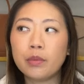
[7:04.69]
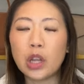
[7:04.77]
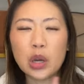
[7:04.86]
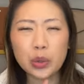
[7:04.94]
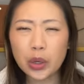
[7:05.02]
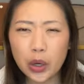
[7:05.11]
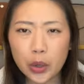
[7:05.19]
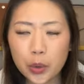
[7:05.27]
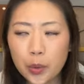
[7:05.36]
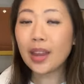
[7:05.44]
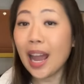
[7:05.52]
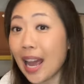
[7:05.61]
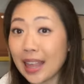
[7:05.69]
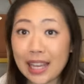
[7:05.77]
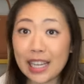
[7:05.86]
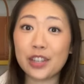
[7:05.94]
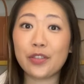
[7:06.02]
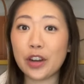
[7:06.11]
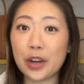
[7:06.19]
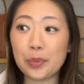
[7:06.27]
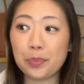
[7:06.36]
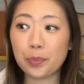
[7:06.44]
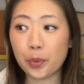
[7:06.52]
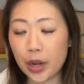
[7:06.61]
logo. I think it's
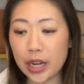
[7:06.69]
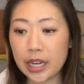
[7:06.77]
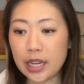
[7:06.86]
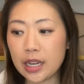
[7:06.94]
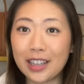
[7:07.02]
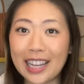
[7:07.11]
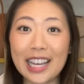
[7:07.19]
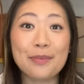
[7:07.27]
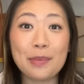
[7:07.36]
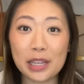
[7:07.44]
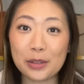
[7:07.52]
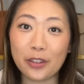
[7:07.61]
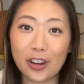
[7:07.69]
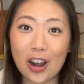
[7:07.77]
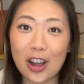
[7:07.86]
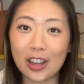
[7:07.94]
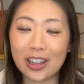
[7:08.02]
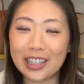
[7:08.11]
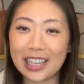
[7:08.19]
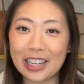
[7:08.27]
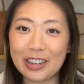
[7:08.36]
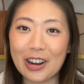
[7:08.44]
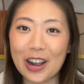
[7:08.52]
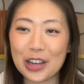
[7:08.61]
very pretty. Like Minx for All
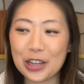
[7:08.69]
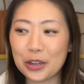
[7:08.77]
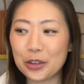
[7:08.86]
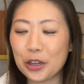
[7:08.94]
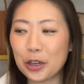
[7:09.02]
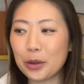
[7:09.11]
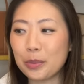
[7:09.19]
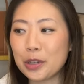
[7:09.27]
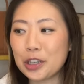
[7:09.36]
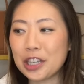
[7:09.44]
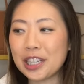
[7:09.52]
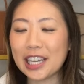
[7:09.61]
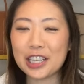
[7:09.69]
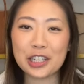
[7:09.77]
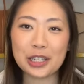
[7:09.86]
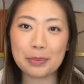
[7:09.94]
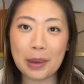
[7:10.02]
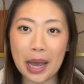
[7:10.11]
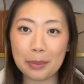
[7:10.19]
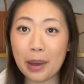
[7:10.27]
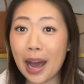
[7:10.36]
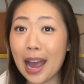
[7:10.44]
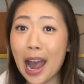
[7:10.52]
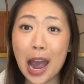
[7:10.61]
here on YouTube, she says she's a
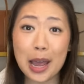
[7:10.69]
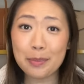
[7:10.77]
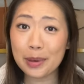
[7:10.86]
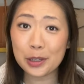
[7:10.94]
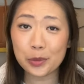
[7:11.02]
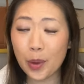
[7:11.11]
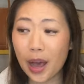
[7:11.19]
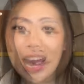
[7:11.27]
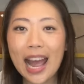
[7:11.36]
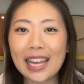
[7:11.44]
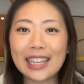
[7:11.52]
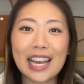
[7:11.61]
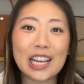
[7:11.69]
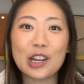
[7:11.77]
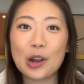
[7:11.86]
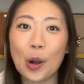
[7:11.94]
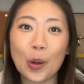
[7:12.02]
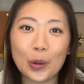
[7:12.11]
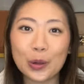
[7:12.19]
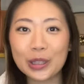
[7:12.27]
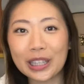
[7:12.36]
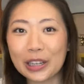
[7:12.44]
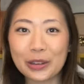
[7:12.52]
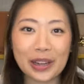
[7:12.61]
magpie. I am as well. I like gold,
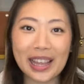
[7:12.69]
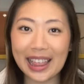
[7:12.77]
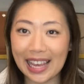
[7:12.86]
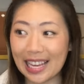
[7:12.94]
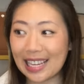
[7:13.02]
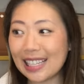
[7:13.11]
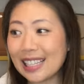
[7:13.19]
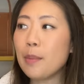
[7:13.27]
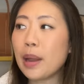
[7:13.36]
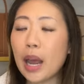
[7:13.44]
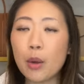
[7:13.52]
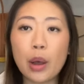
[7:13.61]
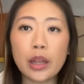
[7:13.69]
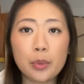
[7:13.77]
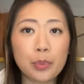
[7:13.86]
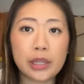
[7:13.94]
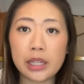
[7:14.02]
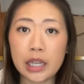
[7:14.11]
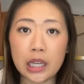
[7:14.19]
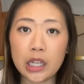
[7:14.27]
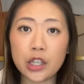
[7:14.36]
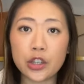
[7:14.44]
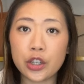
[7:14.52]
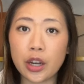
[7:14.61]
glittery things, and I want the
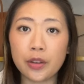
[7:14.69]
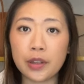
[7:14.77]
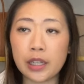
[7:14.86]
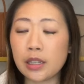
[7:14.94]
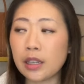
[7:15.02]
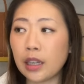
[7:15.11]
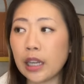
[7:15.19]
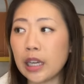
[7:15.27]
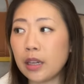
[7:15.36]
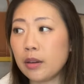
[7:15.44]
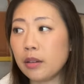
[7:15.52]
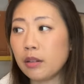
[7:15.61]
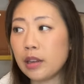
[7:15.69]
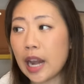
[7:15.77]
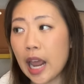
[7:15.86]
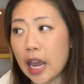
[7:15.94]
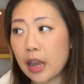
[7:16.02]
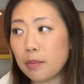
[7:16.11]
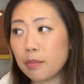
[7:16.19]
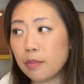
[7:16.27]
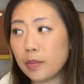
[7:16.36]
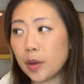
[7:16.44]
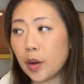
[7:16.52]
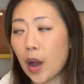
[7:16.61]
prestige of the Celine name.
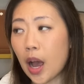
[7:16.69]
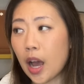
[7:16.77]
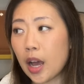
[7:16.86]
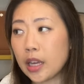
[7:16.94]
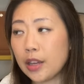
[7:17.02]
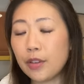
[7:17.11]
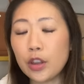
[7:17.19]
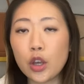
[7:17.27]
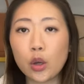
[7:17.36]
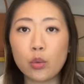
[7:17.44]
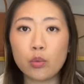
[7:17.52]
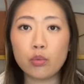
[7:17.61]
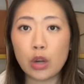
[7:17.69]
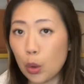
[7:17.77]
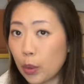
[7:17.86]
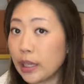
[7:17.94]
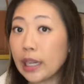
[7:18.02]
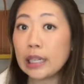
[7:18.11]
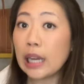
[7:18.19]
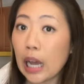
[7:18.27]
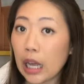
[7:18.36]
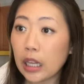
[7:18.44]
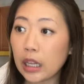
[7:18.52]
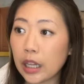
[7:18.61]
You know, uh, even though no one can
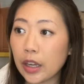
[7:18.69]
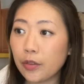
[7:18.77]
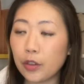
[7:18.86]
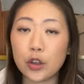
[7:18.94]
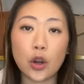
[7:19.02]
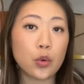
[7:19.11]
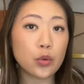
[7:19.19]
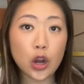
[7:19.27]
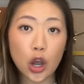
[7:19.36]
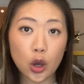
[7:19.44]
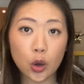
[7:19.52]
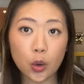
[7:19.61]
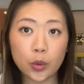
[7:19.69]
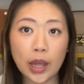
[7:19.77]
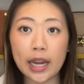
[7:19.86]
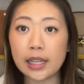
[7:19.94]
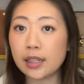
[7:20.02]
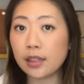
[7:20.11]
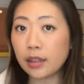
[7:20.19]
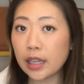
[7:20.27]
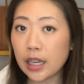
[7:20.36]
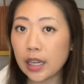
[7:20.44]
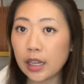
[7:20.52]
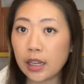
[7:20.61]
tell, if you don't know that it's
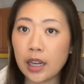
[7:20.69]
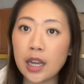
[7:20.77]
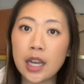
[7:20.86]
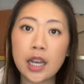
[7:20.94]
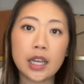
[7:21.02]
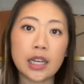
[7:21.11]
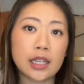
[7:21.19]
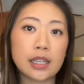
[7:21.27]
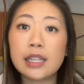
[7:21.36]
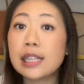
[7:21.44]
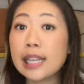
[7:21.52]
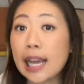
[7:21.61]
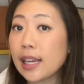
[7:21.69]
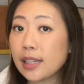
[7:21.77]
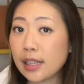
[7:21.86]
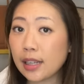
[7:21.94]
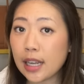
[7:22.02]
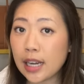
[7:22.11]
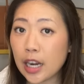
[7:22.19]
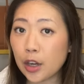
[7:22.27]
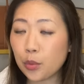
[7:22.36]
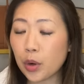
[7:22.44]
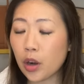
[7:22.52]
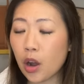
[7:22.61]
Celine, it doesn't say Celine
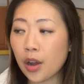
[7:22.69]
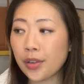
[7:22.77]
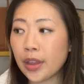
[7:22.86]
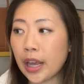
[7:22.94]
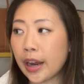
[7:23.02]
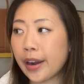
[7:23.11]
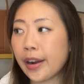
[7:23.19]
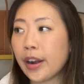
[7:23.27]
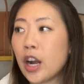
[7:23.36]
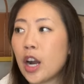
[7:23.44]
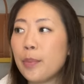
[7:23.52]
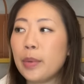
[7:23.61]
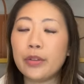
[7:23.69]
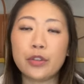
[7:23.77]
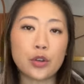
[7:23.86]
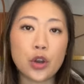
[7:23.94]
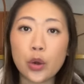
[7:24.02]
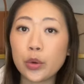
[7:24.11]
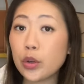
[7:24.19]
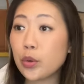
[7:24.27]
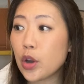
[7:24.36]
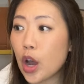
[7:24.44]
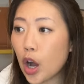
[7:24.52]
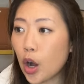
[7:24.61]
anywhere on there, but if you know, you
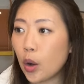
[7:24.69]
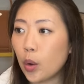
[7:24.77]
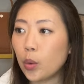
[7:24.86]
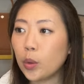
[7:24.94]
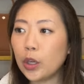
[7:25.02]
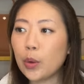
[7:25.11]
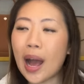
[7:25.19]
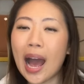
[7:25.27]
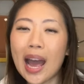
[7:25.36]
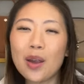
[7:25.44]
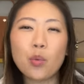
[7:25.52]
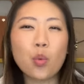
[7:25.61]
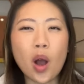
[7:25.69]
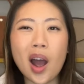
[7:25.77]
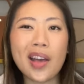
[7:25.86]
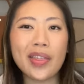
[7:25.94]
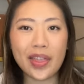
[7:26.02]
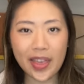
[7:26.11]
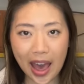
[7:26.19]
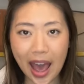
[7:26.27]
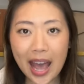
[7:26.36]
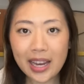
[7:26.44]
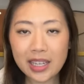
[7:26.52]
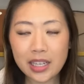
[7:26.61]
know. You know, I want
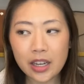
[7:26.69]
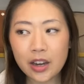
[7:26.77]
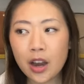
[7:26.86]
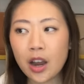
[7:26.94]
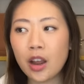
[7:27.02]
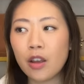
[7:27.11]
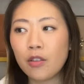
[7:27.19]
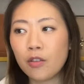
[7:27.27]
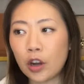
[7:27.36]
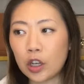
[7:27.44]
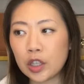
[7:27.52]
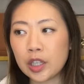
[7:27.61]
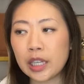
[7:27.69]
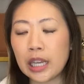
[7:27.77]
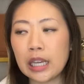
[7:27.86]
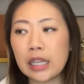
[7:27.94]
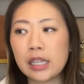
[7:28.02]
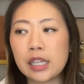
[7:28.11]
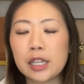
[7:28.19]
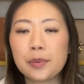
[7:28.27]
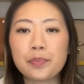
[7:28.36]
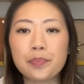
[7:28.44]
that versus